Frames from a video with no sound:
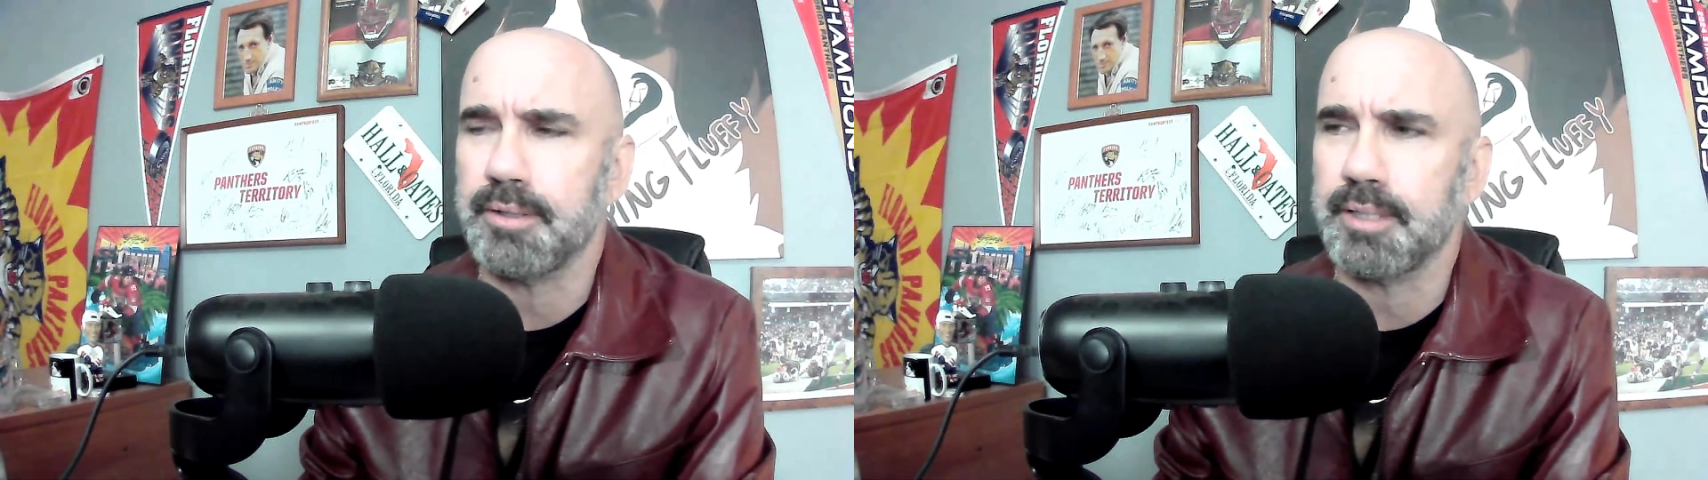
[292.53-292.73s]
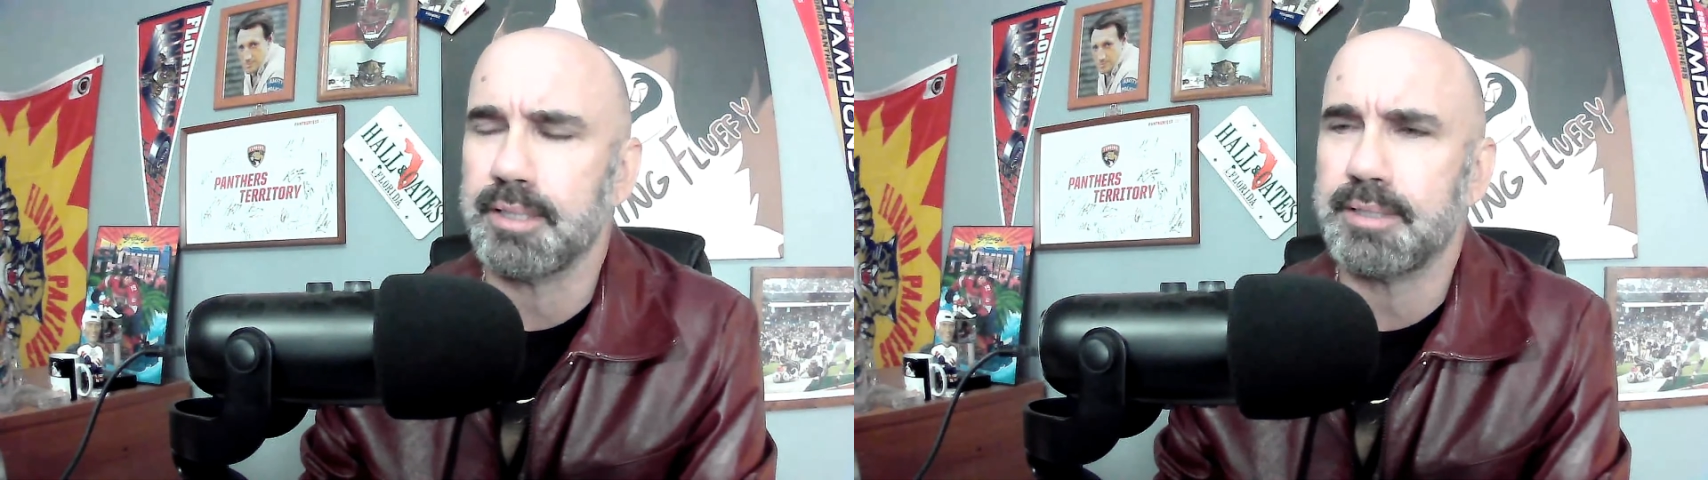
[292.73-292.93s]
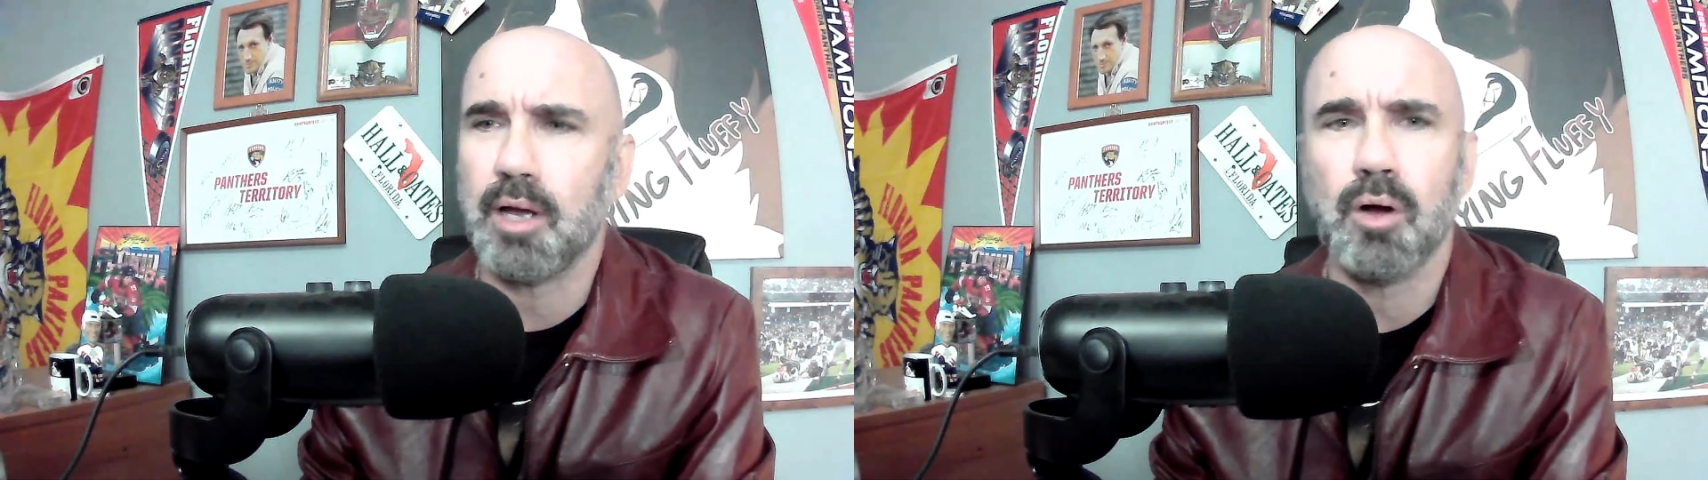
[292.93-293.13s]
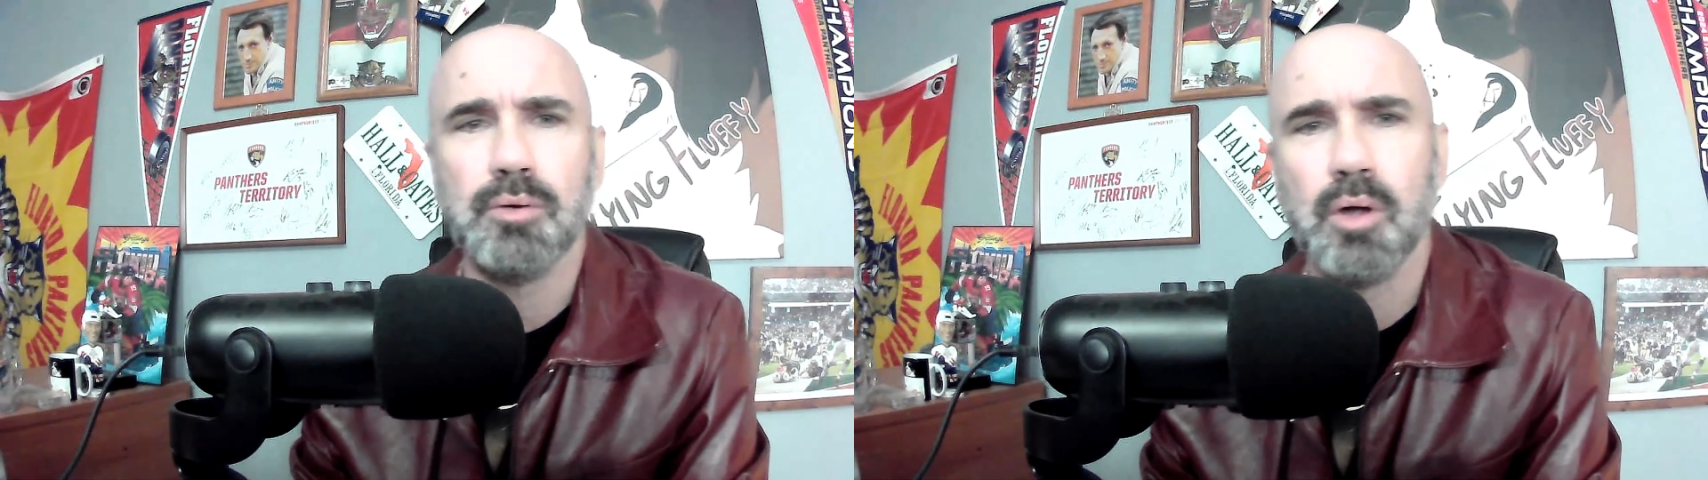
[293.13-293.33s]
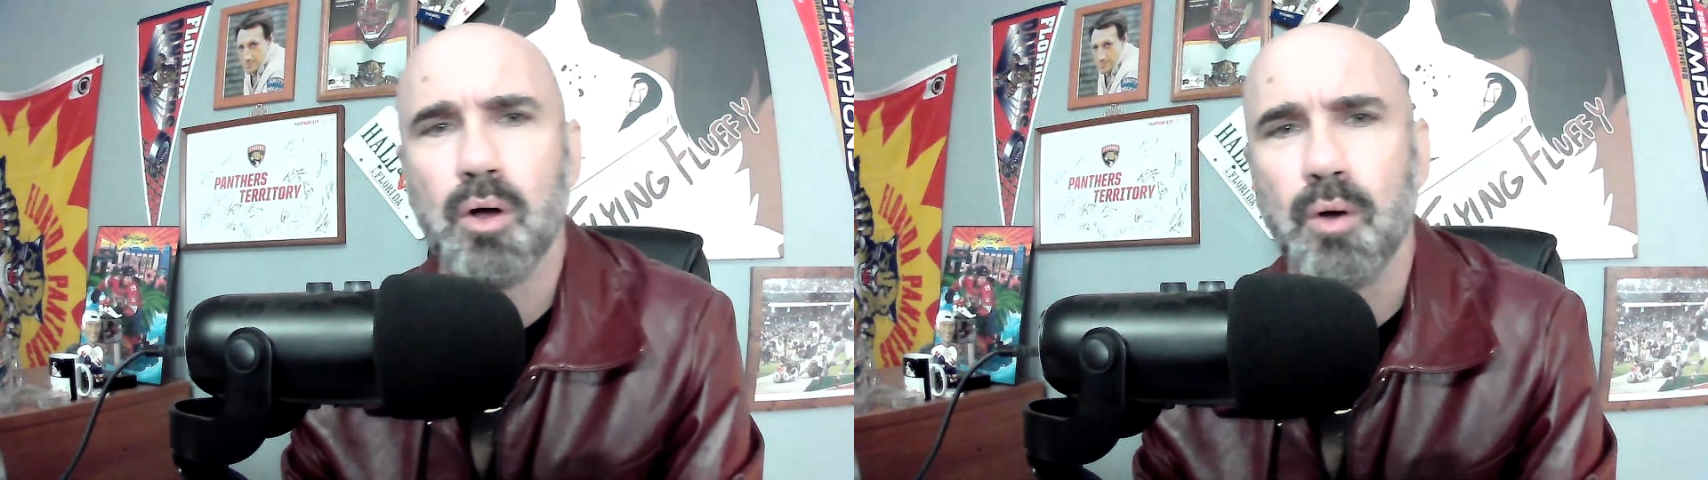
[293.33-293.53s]
They're going to say, oh
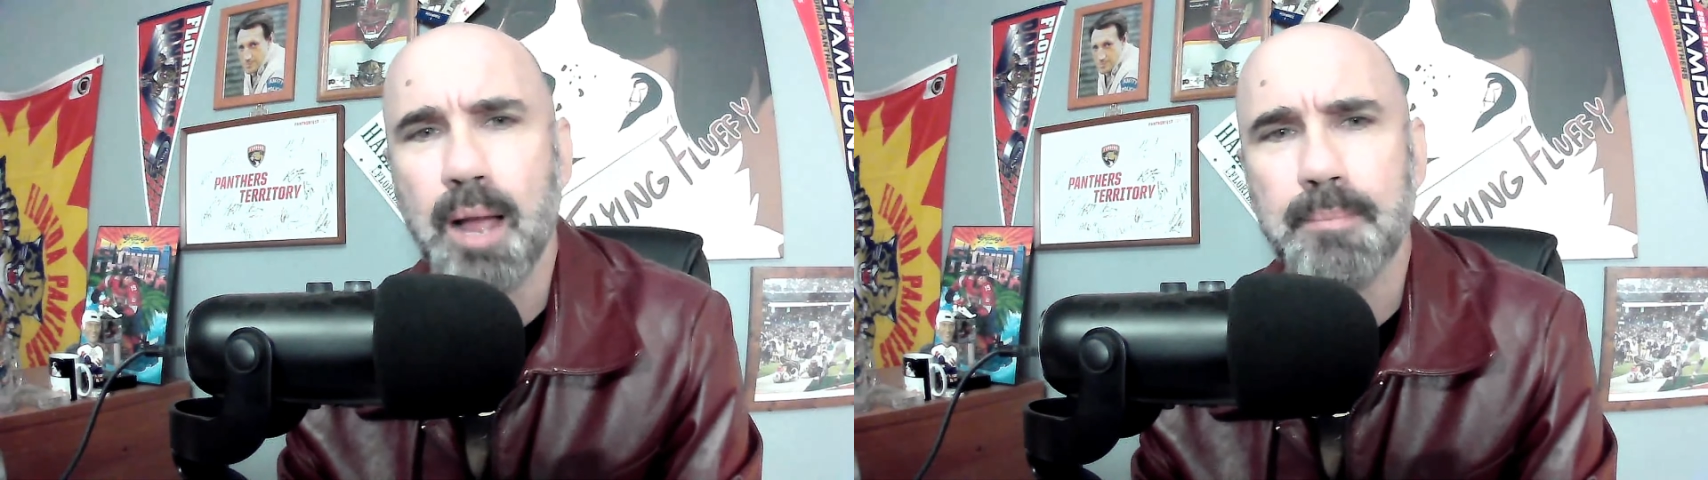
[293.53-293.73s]
no,